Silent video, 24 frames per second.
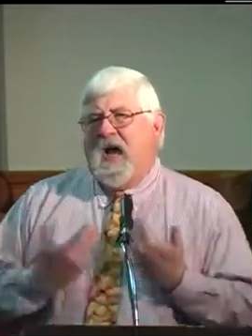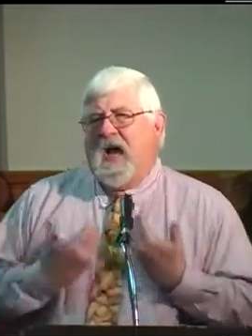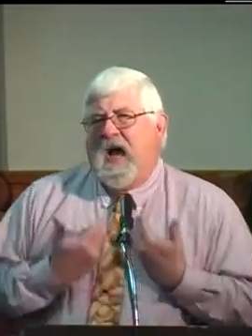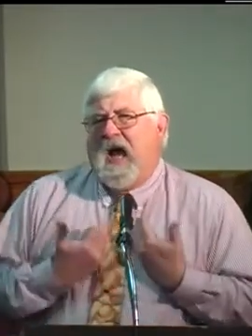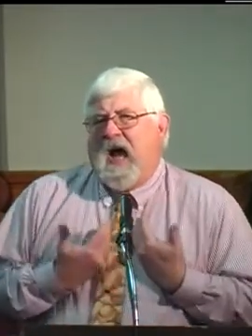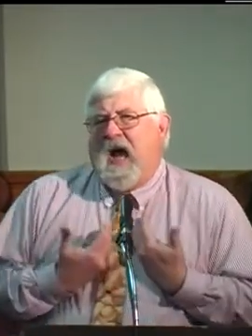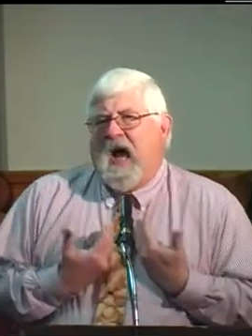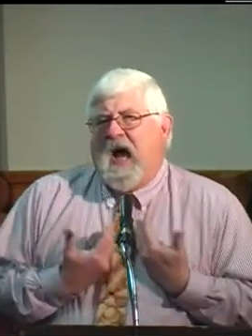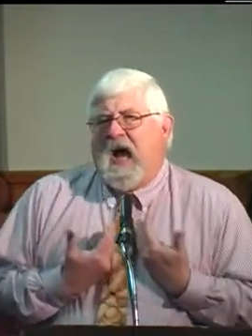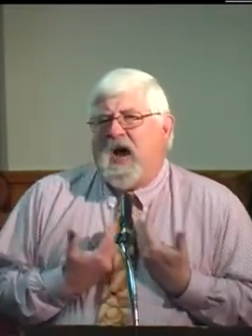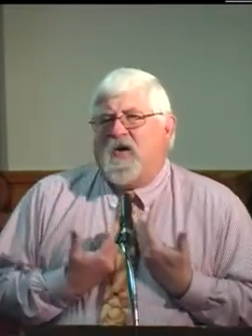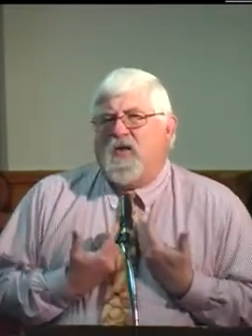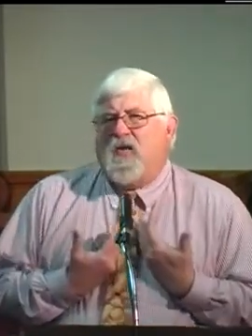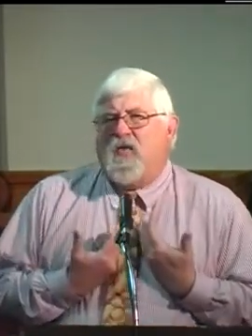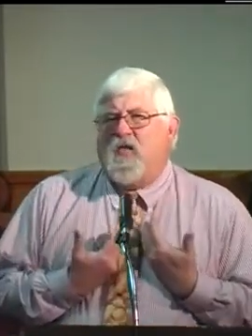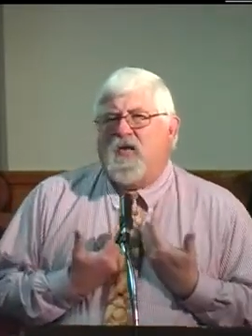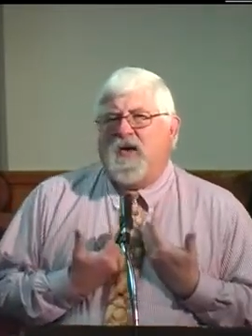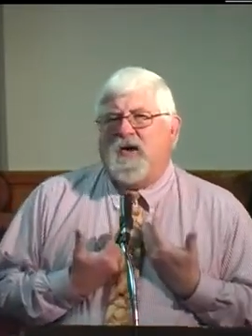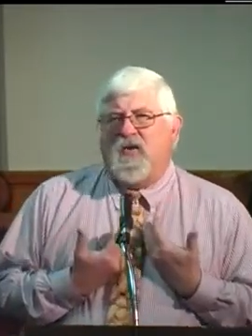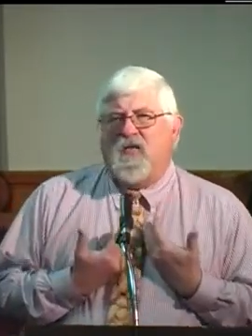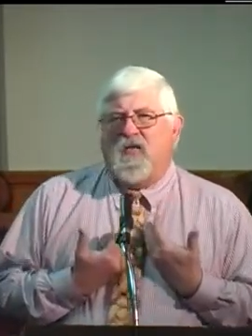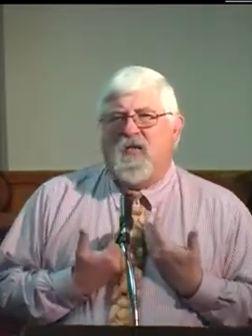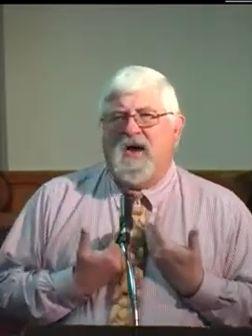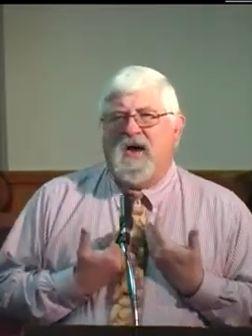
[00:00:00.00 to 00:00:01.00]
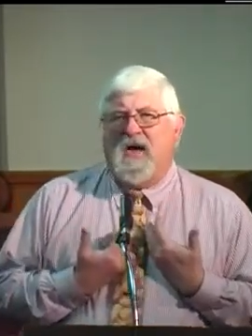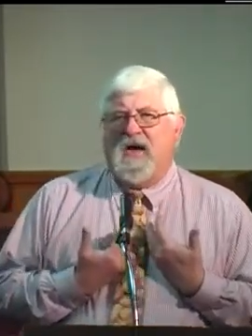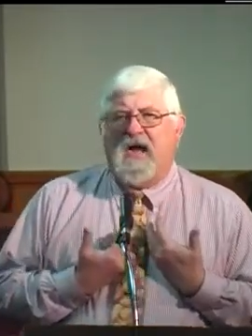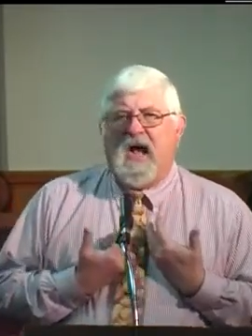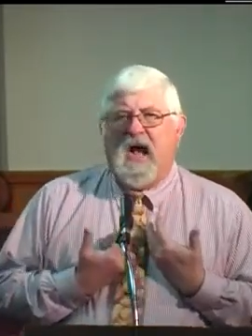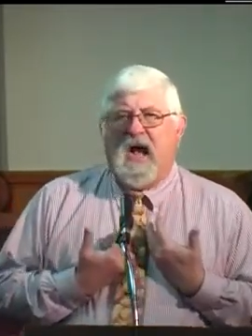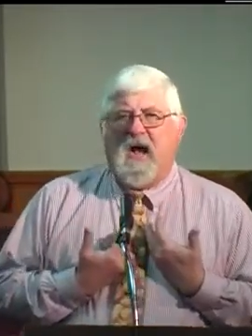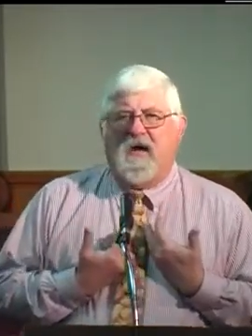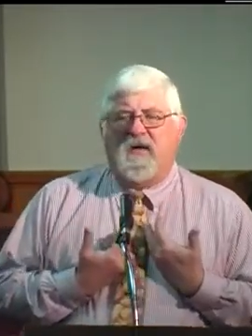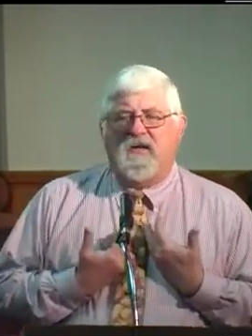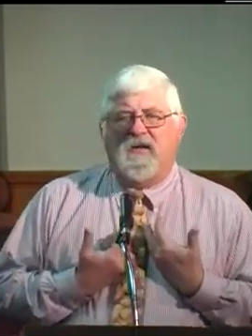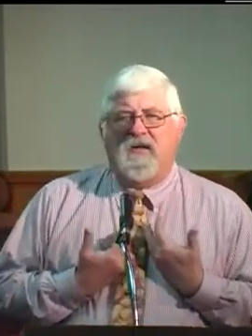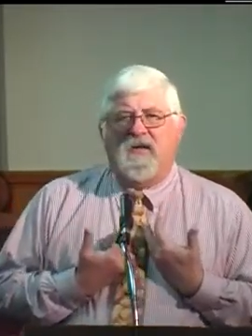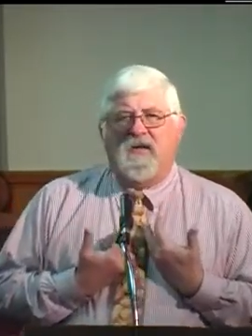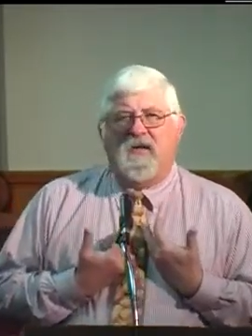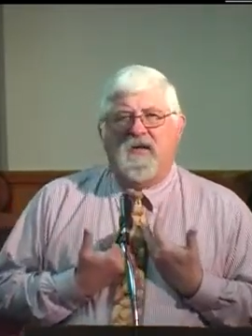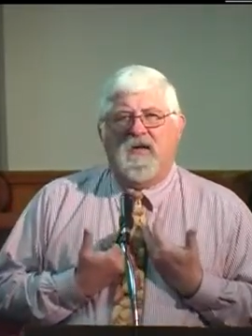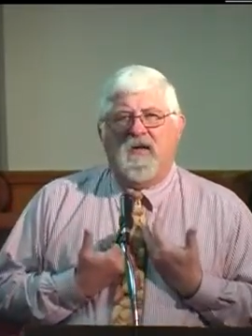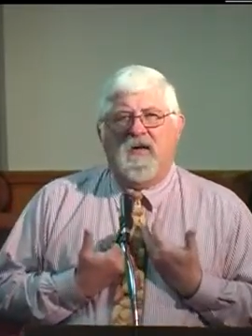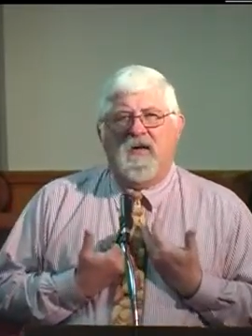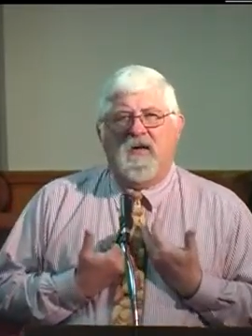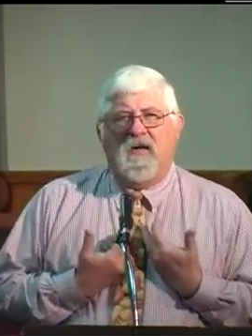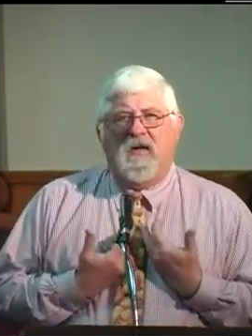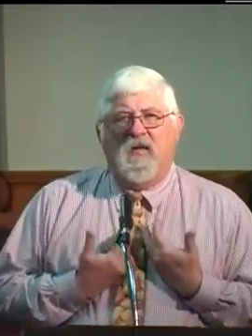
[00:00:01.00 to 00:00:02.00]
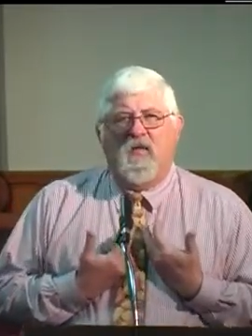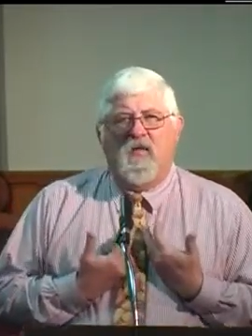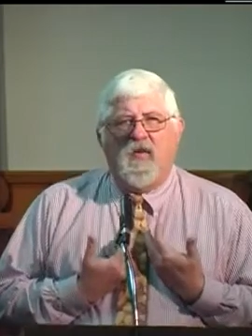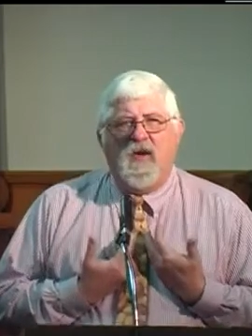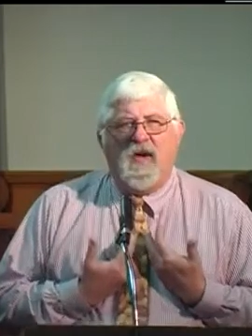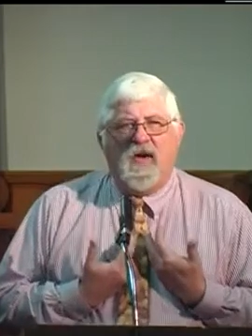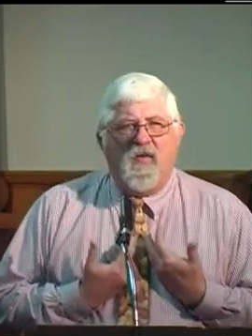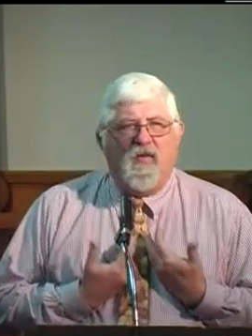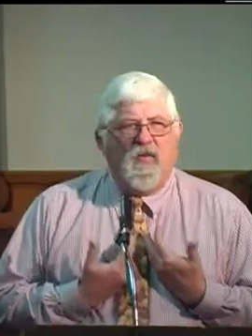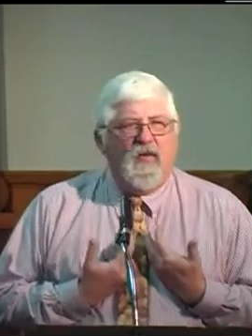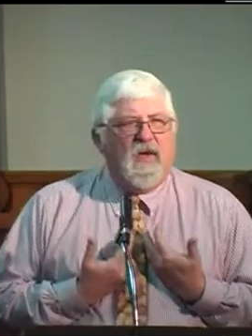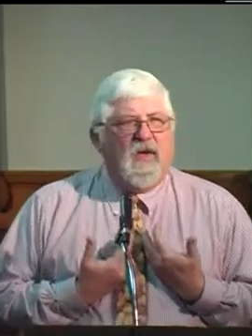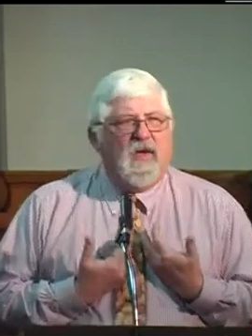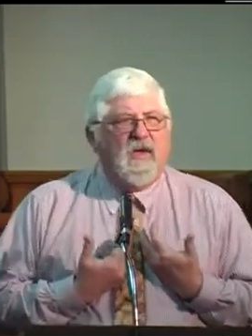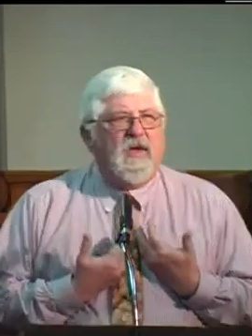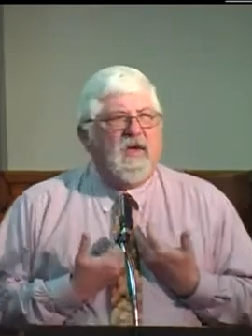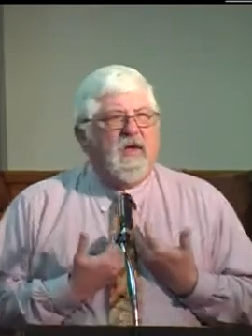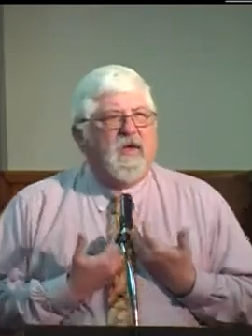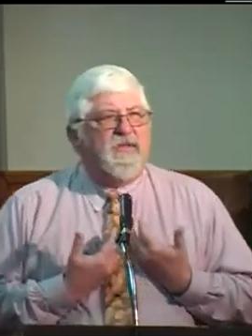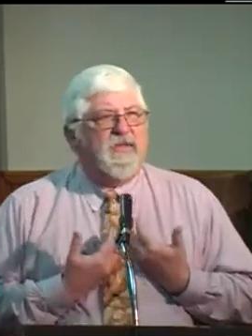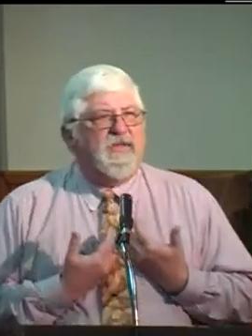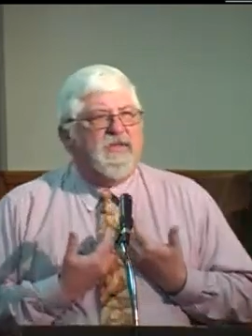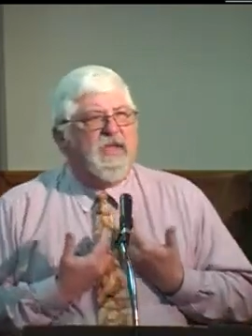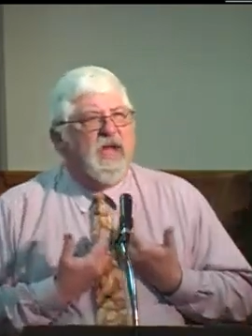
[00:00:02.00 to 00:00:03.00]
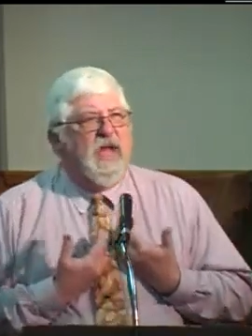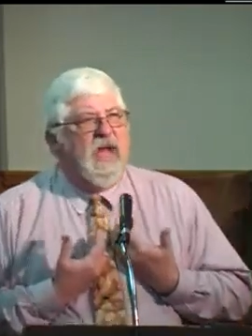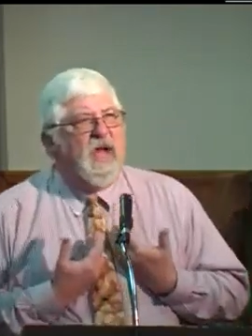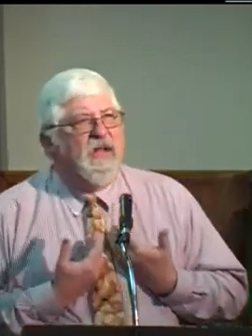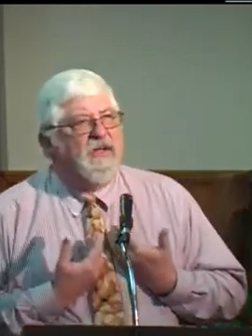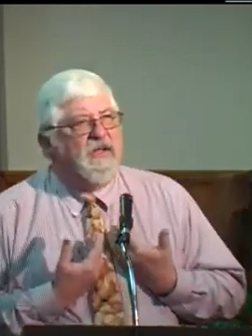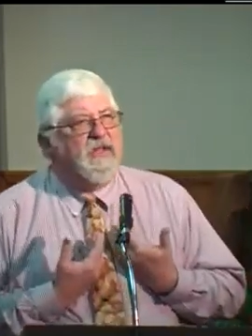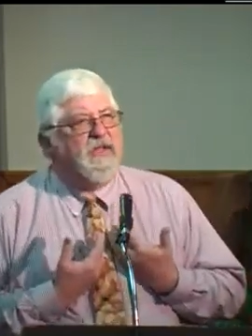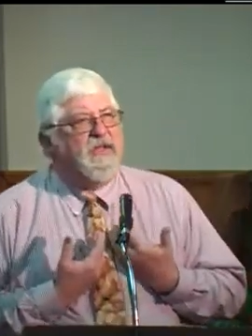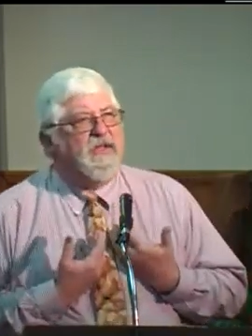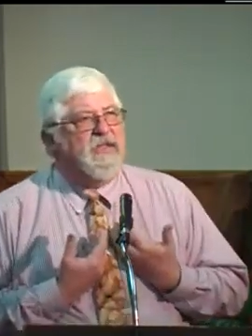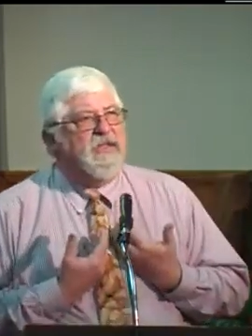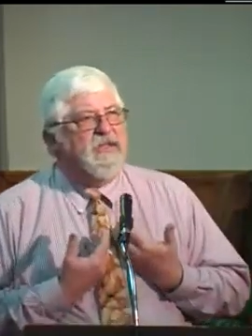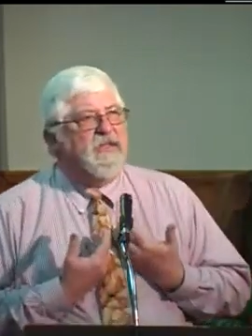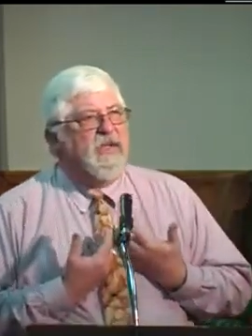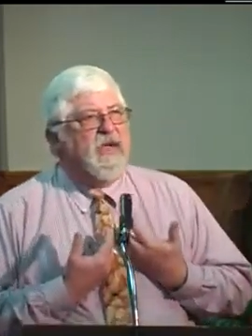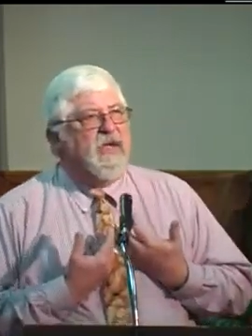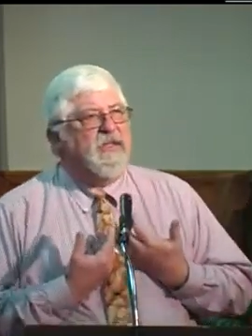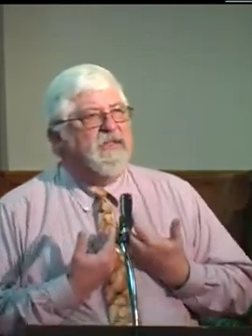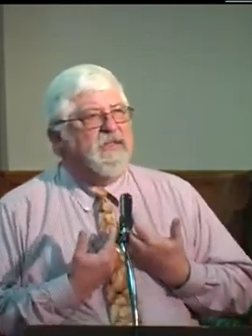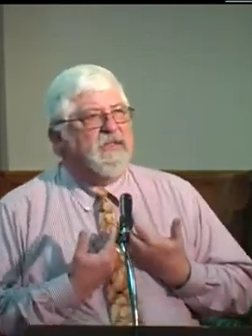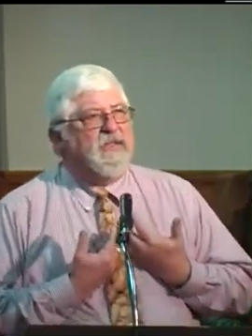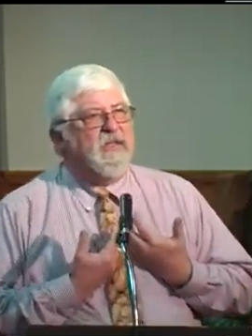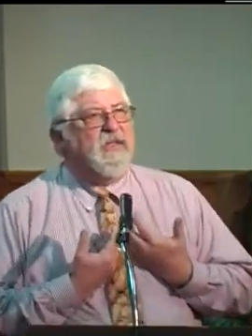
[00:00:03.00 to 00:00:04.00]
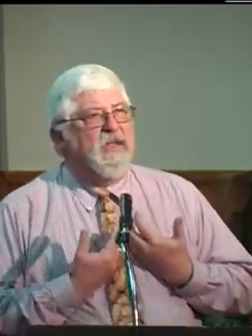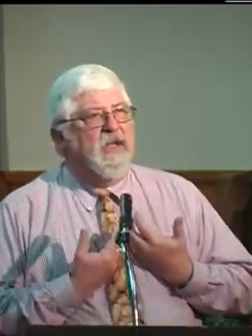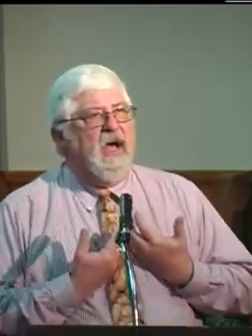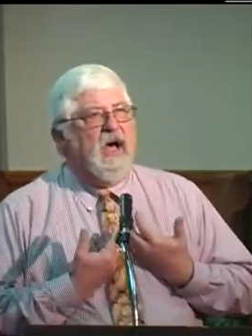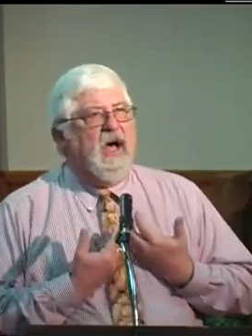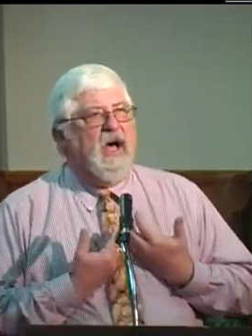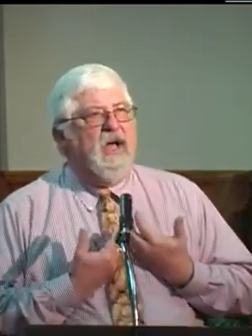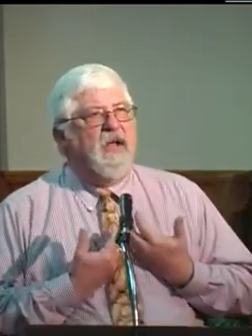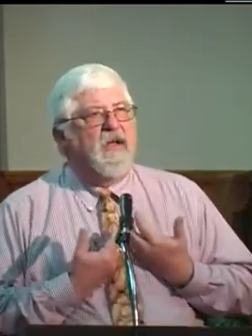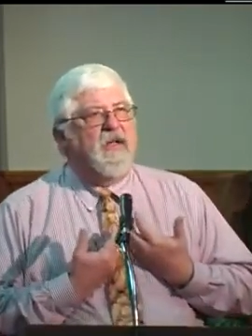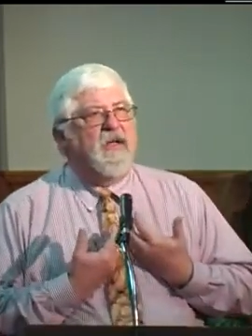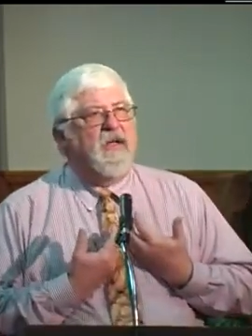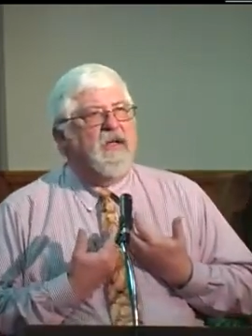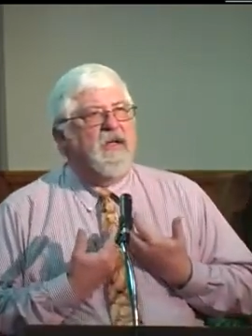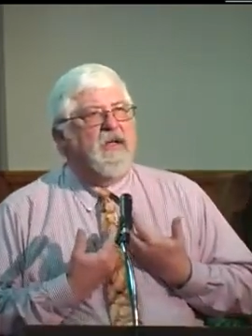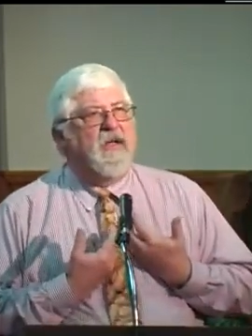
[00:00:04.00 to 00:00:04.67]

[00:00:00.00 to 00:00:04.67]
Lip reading: how do we grade out when it really comes down to just us and God?